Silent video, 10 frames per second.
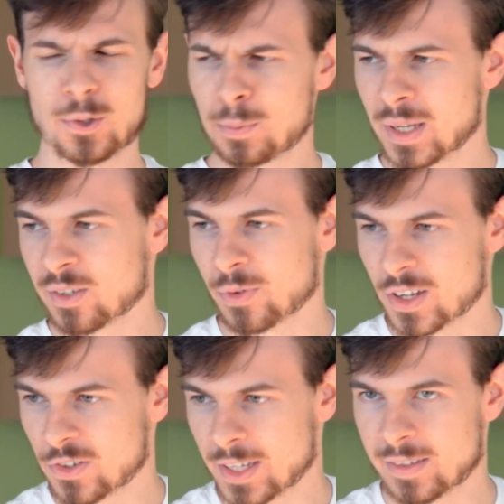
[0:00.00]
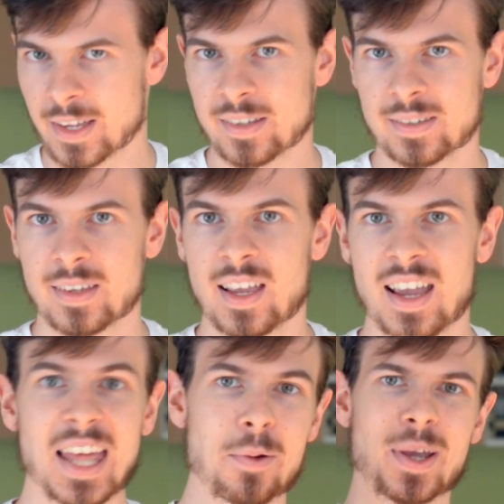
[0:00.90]
Who speaks French these days?
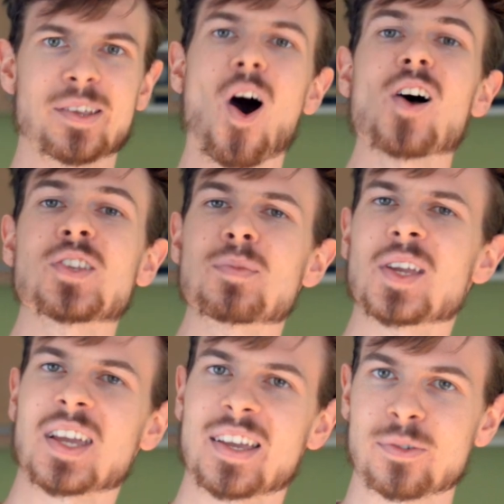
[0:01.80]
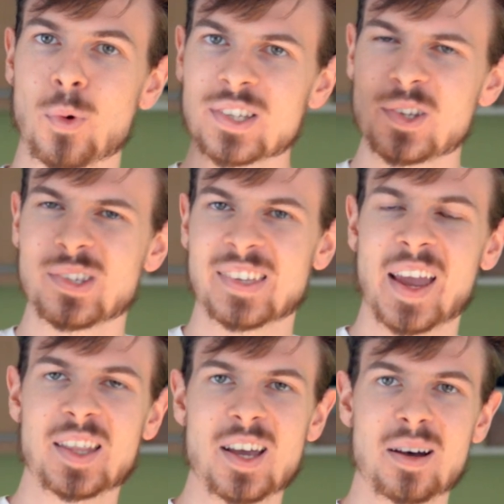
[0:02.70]
Anyway, the awesome thing is once you
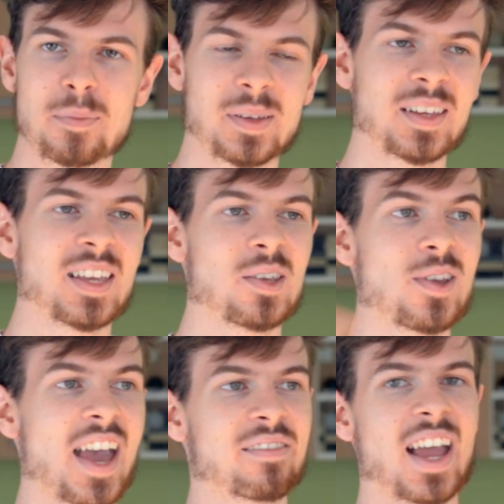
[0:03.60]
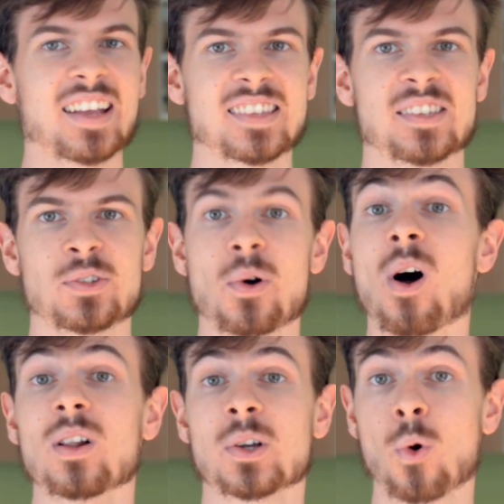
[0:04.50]
sign up, you have access to
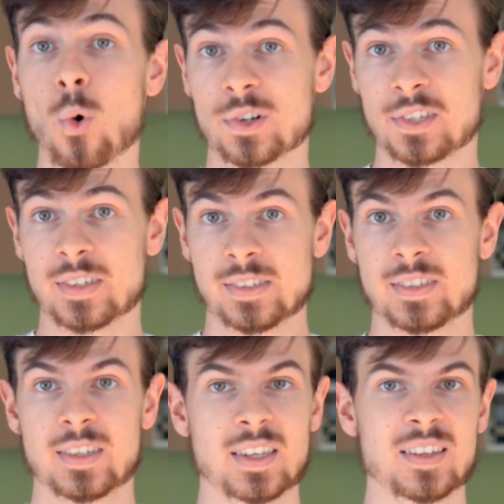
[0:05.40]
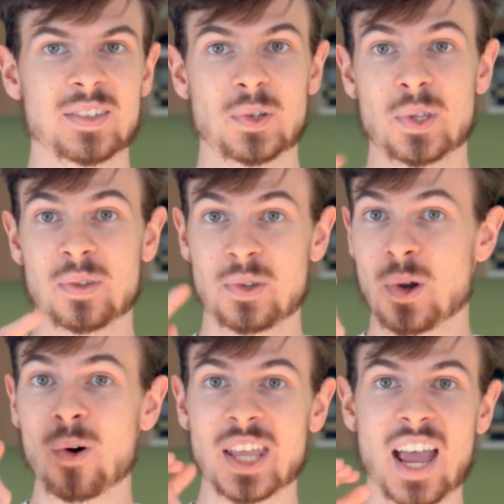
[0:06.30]
all the courses. So
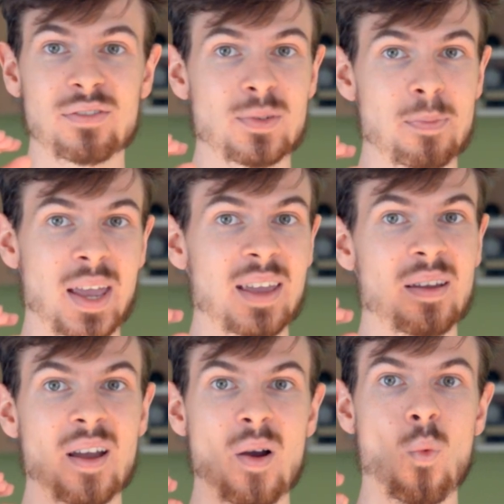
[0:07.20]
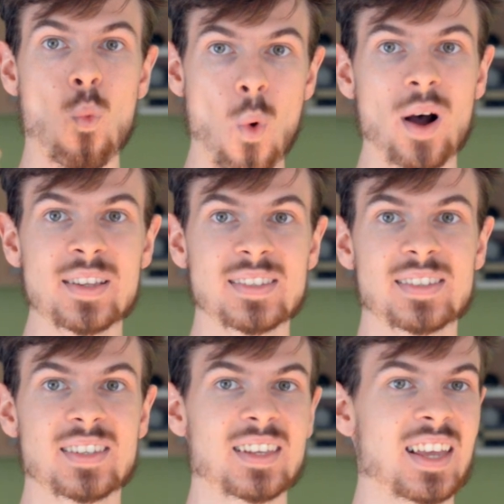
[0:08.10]
you only have to pay
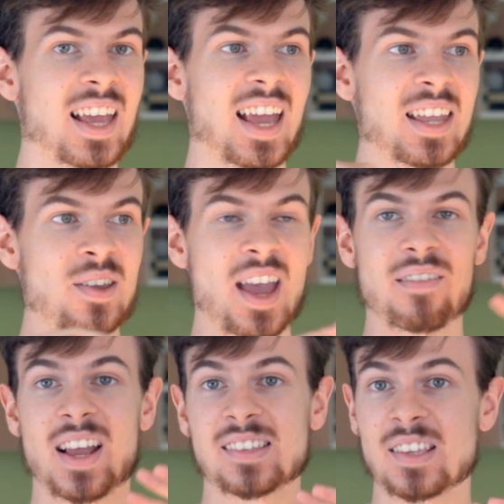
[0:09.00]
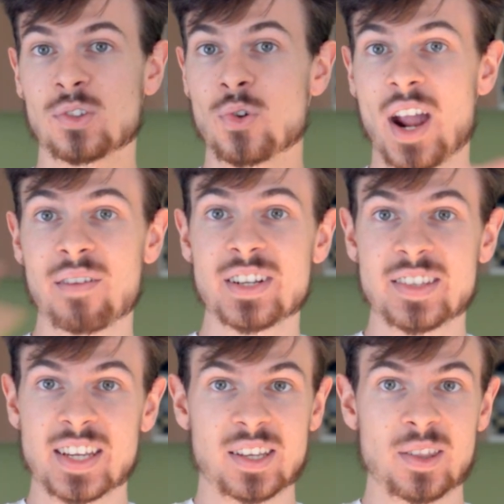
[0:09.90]
once and you have access to
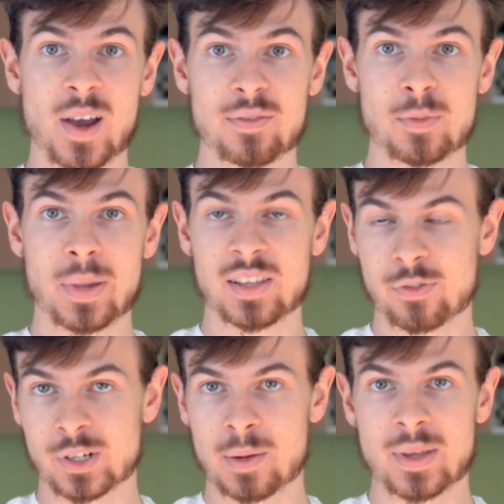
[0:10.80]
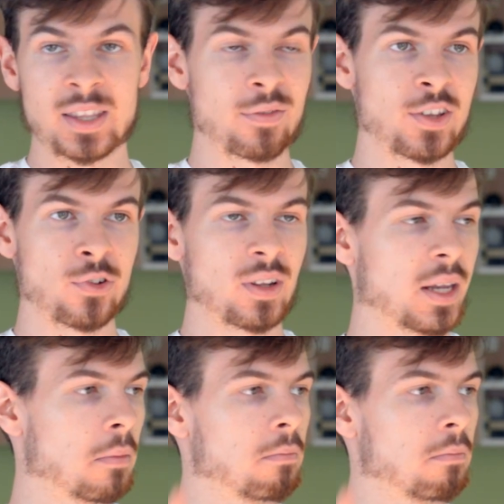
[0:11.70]
everything. You don't have to pay for them individually.